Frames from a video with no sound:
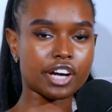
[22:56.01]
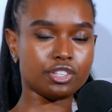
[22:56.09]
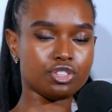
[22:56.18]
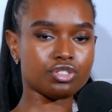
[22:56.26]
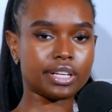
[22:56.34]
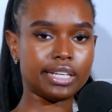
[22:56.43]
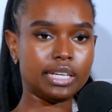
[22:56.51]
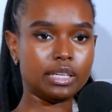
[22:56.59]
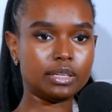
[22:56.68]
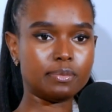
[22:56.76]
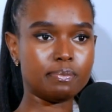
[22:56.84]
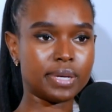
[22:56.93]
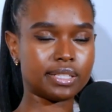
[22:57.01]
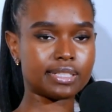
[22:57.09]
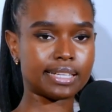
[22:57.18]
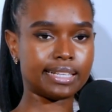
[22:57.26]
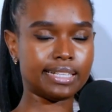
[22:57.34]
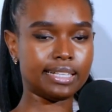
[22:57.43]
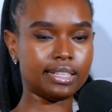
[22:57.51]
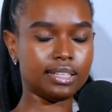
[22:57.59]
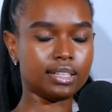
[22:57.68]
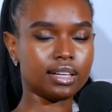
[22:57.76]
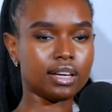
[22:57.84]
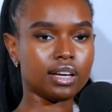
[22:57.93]
are usually
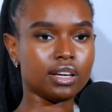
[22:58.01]
mentally,